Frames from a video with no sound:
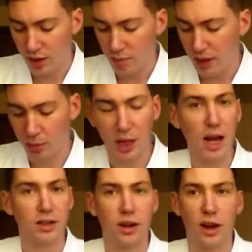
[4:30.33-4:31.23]
Big
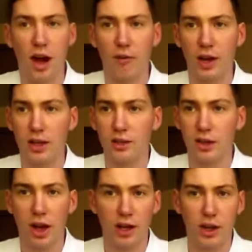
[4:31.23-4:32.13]
blocks on offense.
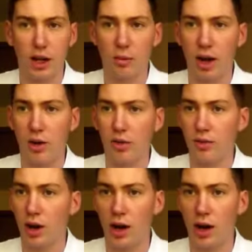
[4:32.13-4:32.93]
You got to talk about,